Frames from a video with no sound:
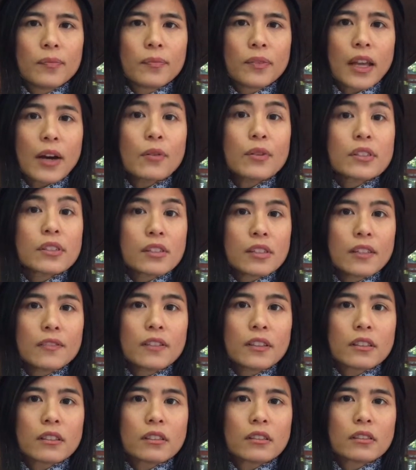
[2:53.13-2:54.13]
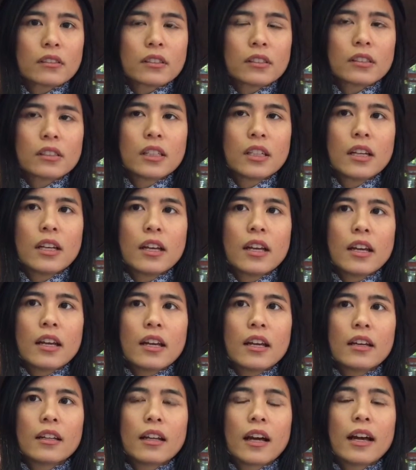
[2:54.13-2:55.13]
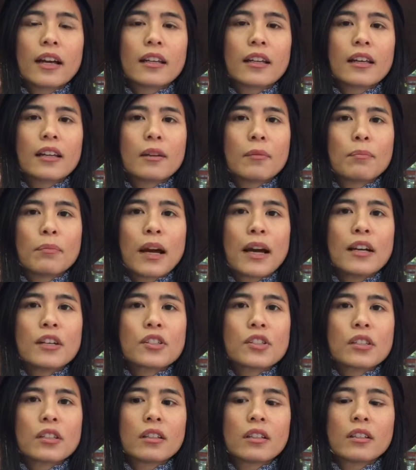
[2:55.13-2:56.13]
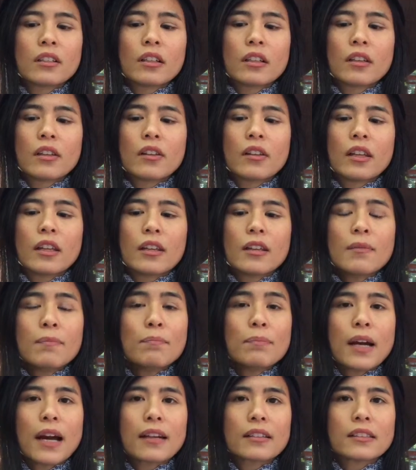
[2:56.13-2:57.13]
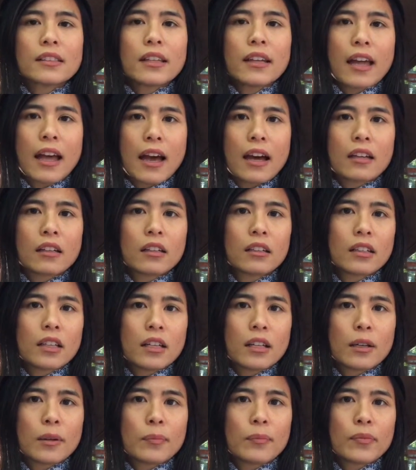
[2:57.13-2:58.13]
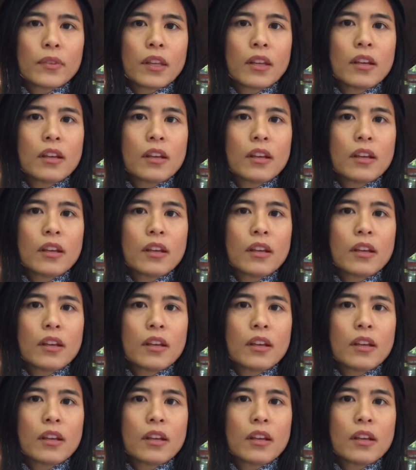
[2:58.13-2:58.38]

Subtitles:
That was difficult, and I can imagine the impact it had on him